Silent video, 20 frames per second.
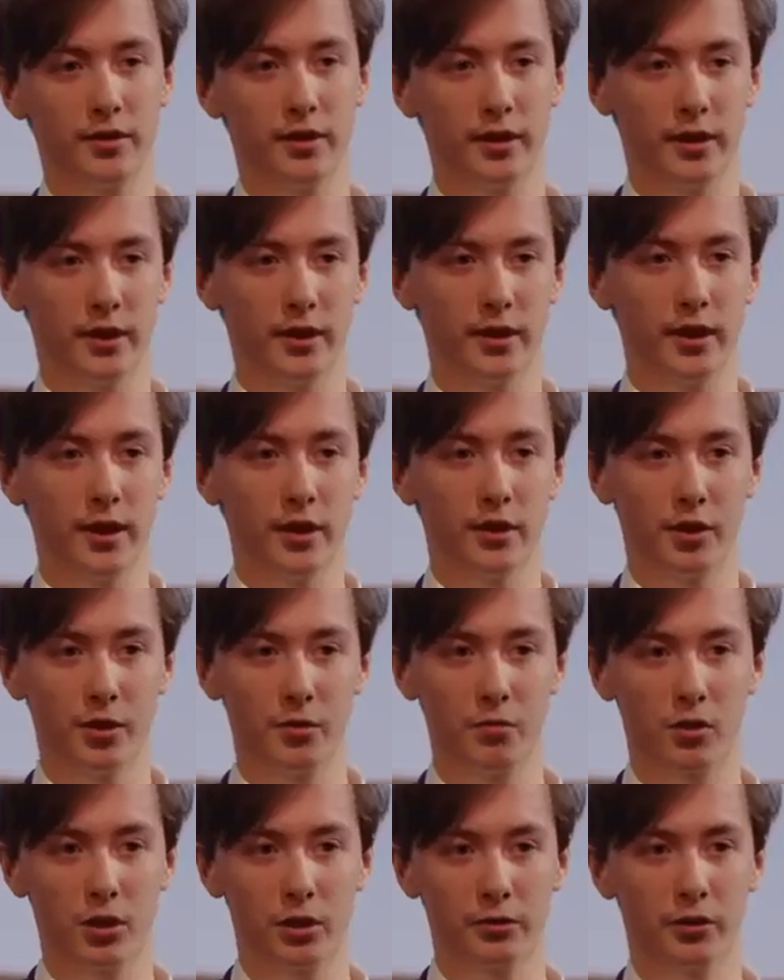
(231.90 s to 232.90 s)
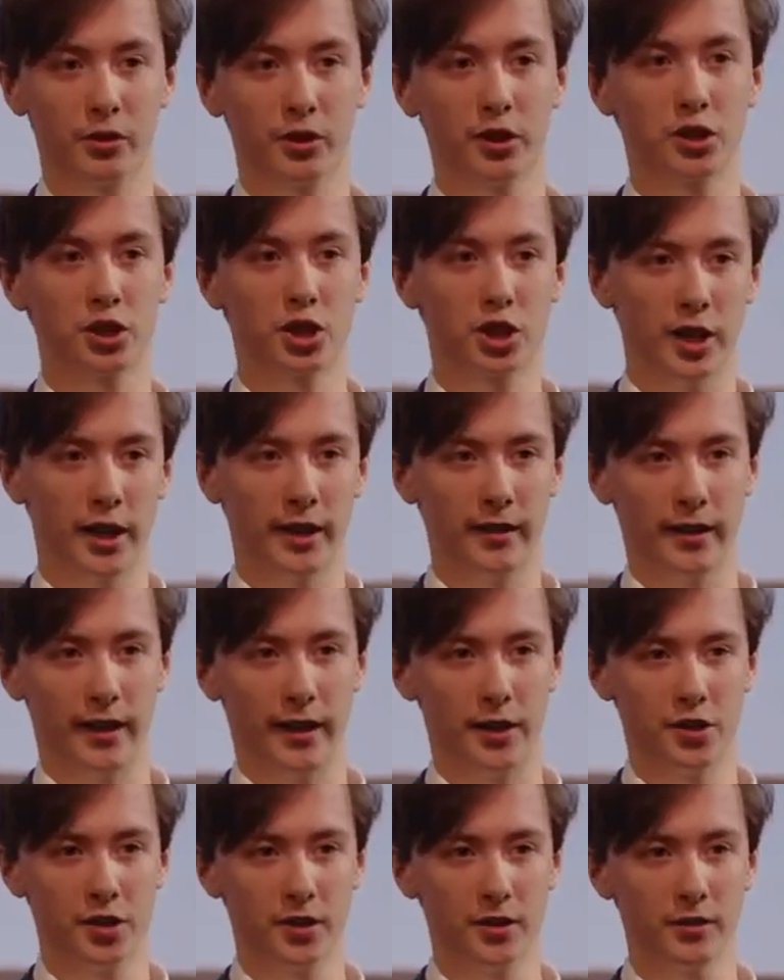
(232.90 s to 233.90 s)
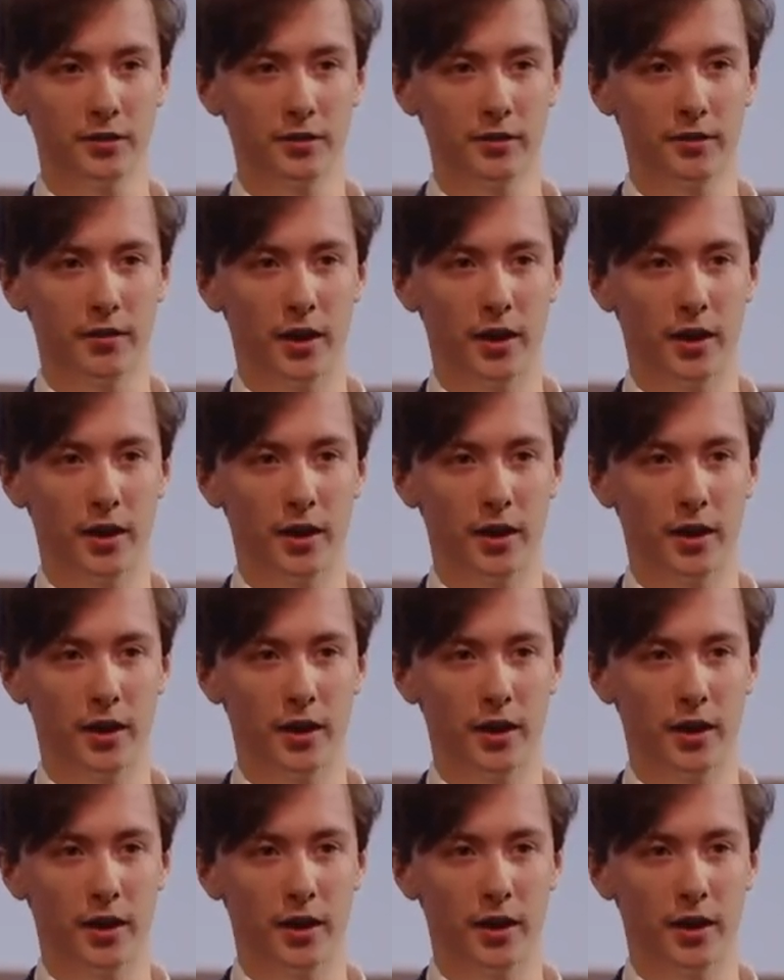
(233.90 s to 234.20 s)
the reward for the trained agent,